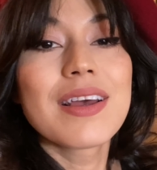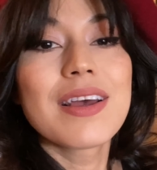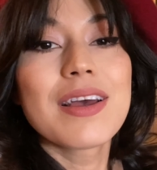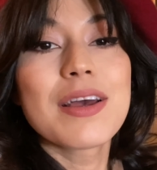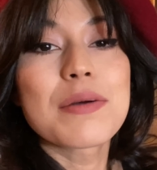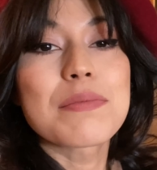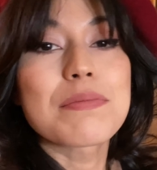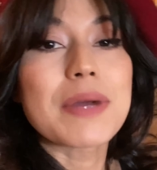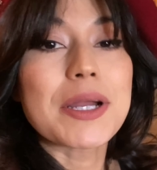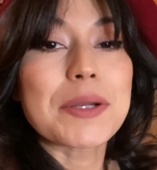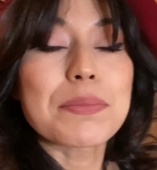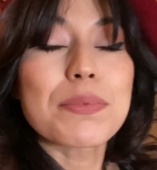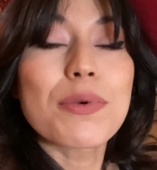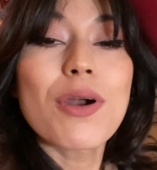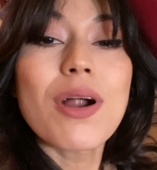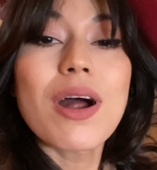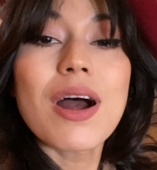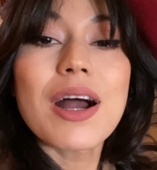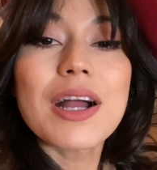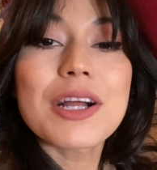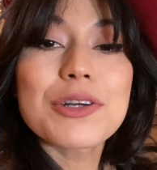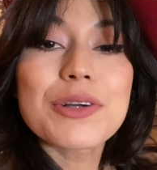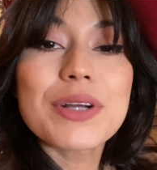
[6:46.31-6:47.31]
my
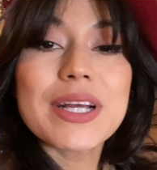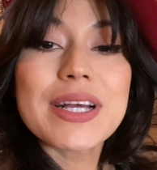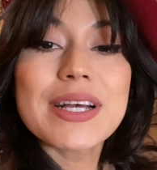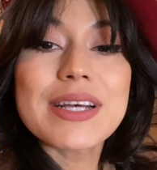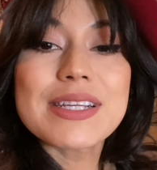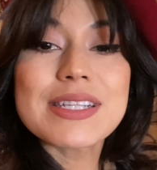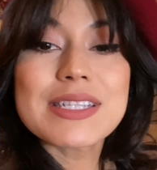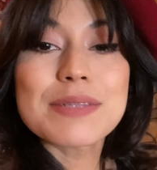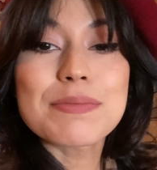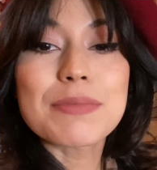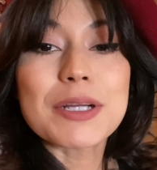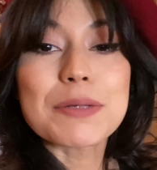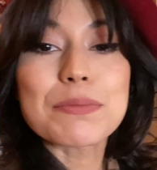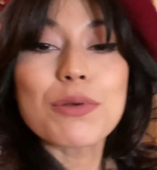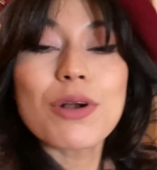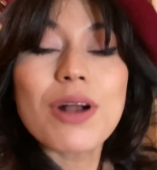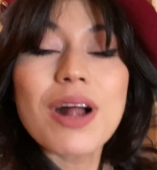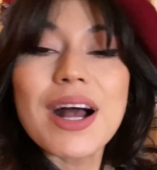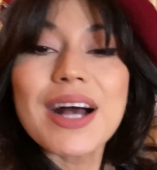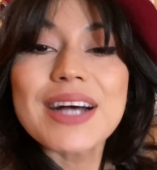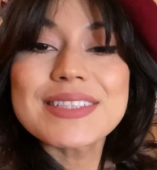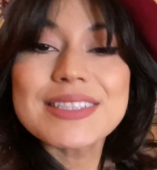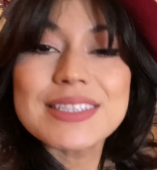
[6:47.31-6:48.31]
progress, my
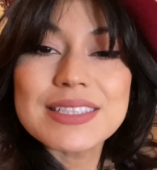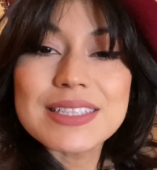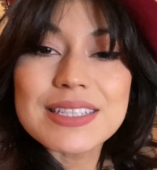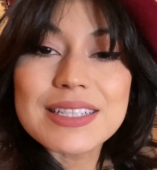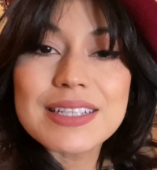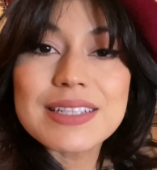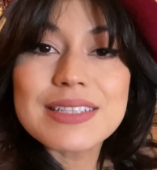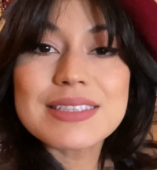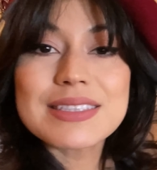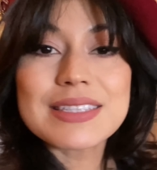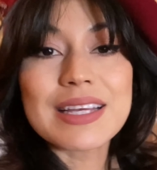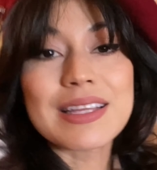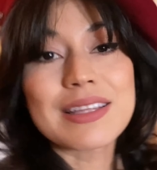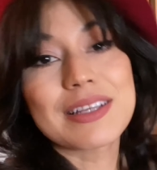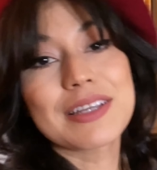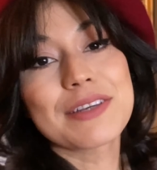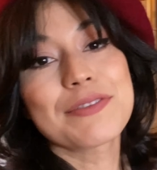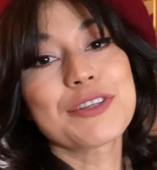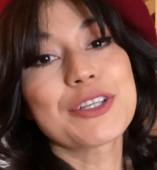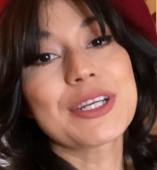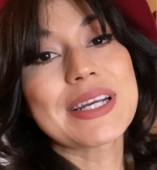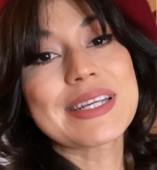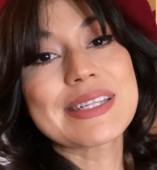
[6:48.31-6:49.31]
process, and give you
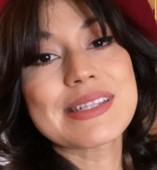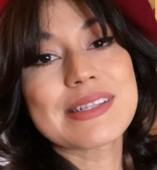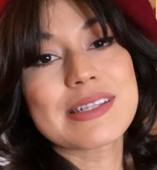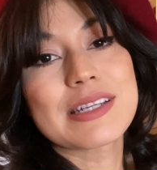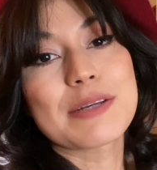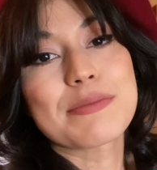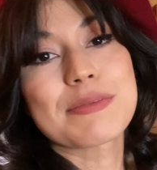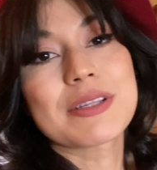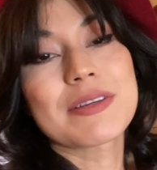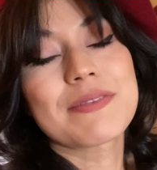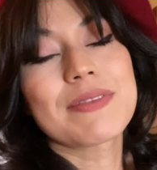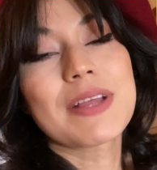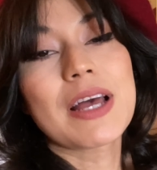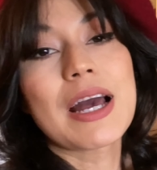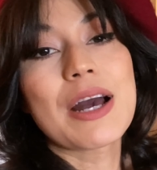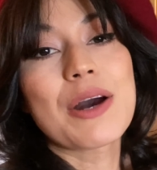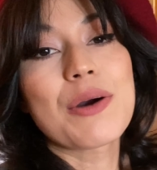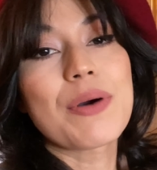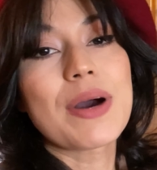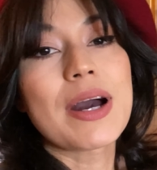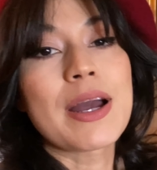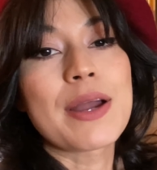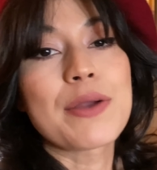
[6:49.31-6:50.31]
guys tips on how
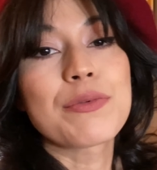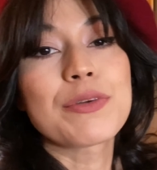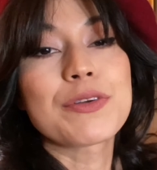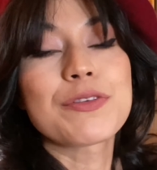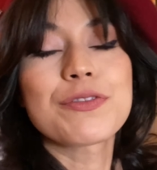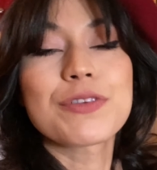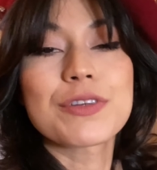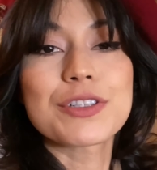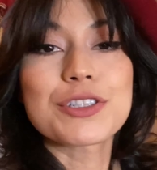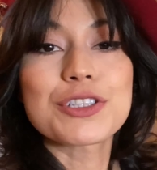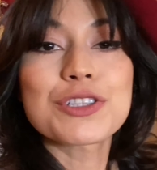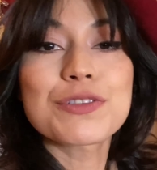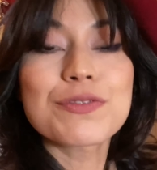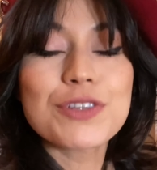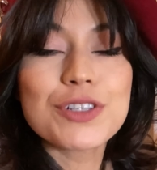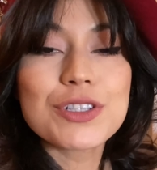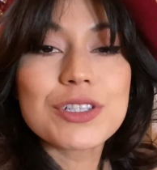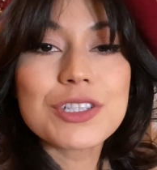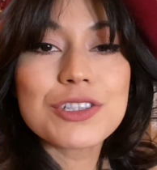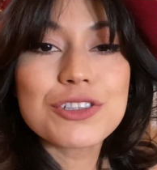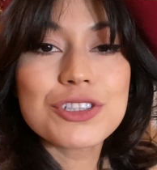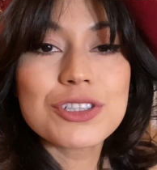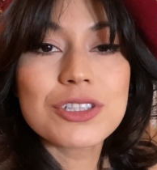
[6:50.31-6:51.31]
I refinish
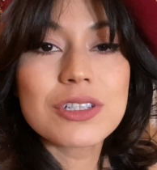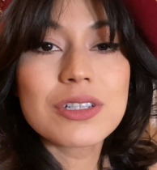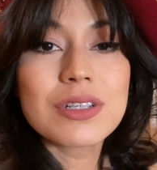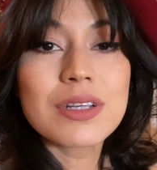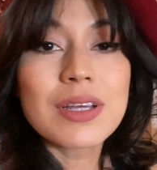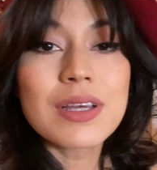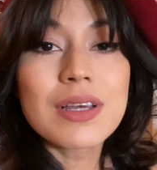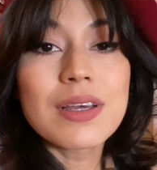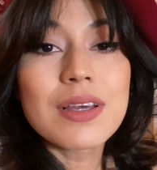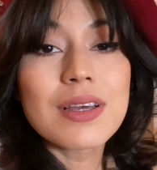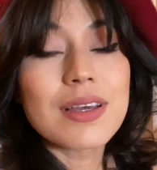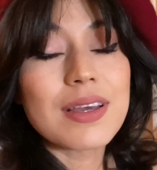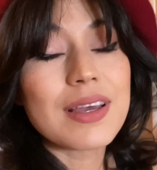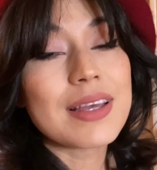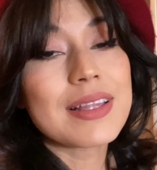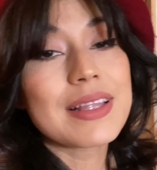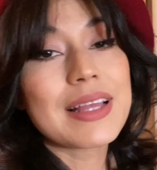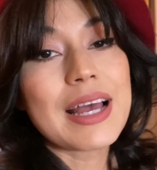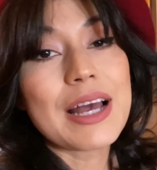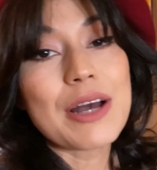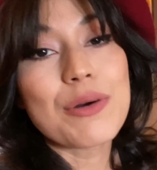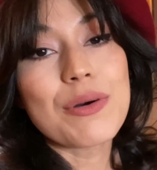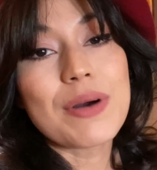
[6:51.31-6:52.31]
furniture and
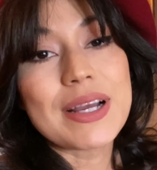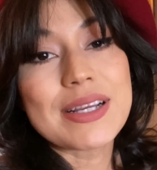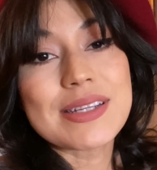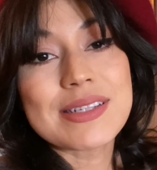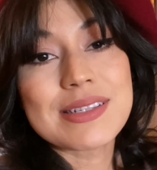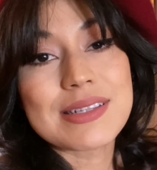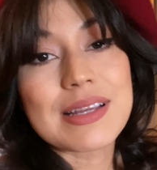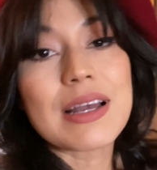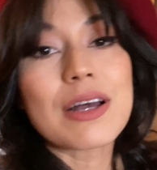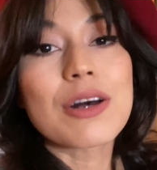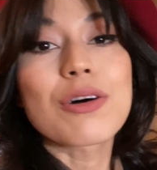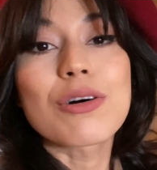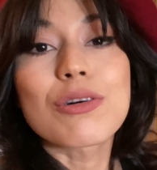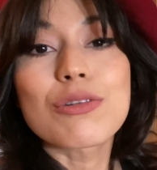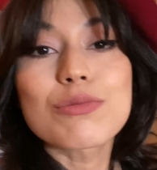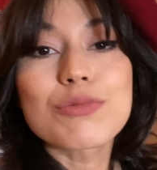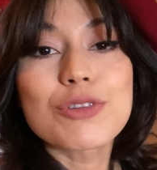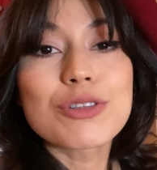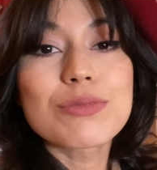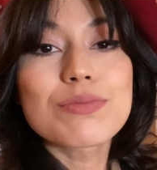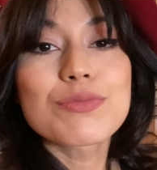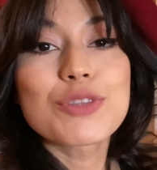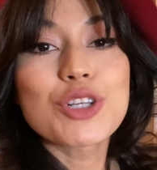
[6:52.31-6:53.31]
how I style
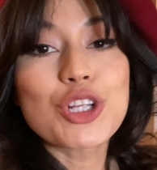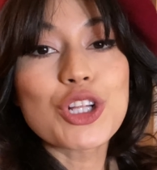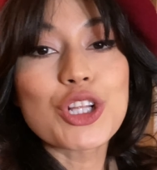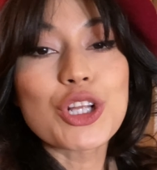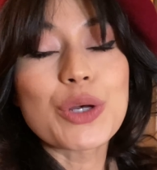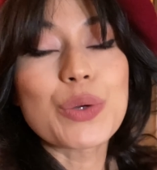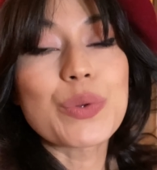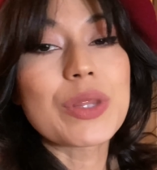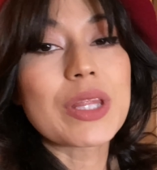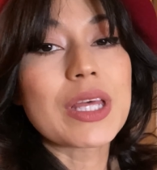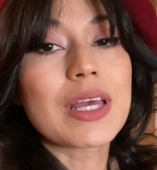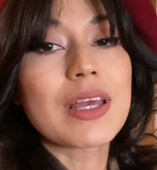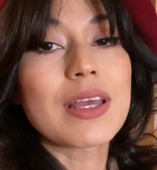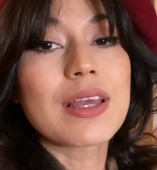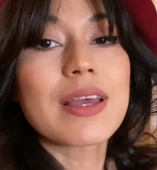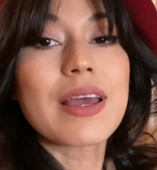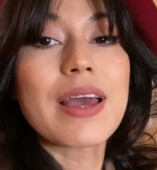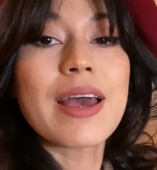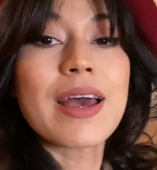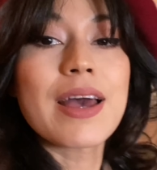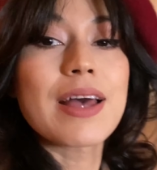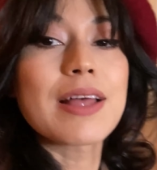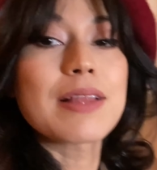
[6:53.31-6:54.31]
clothing
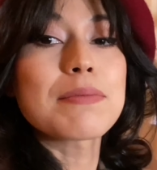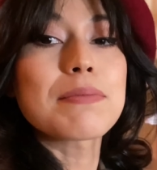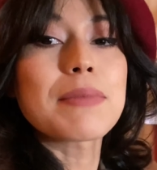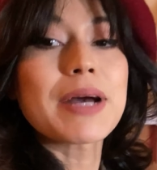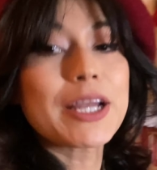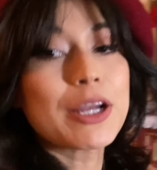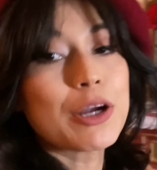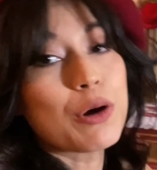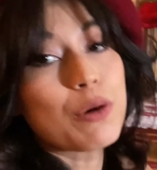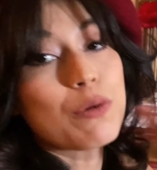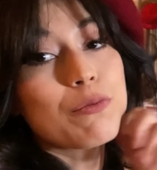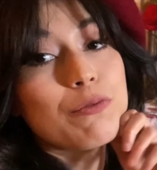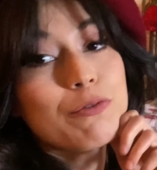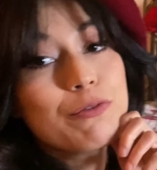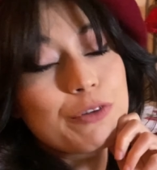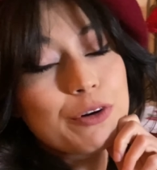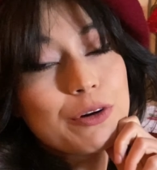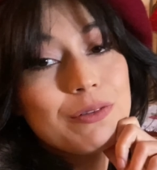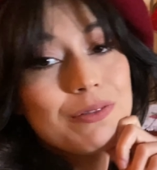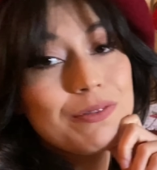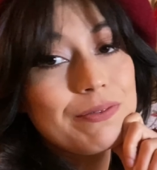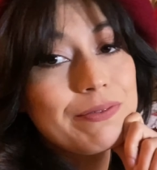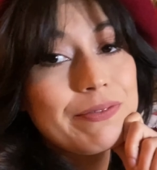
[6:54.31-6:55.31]
and my home for
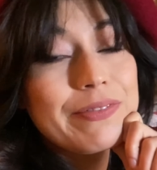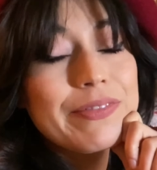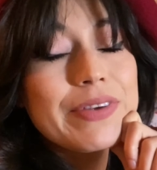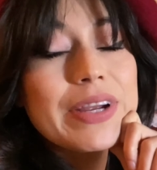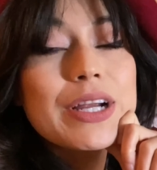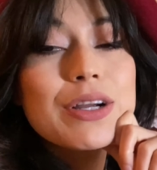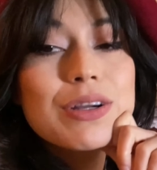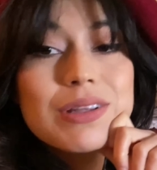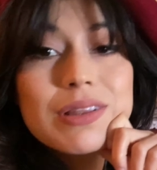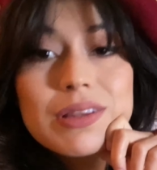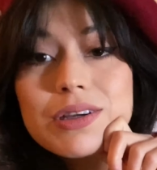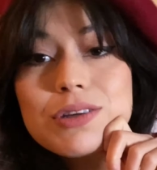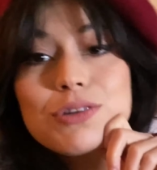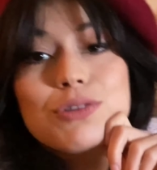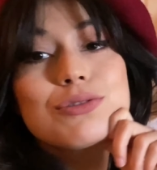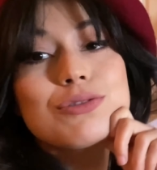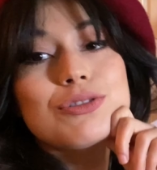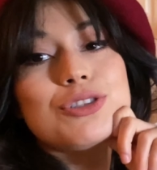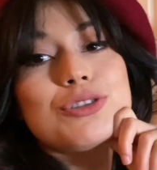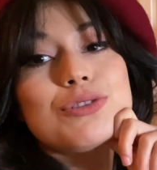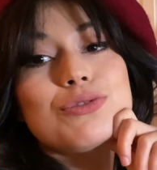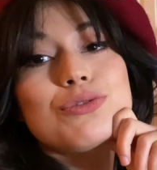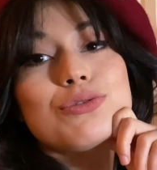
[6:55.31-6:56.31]
very little
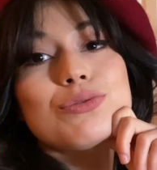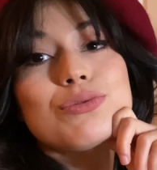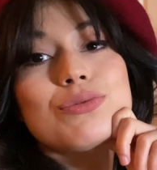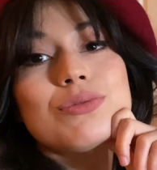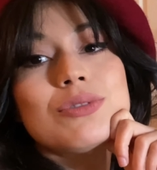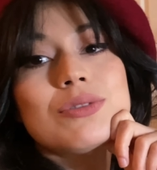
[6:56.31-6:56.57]
to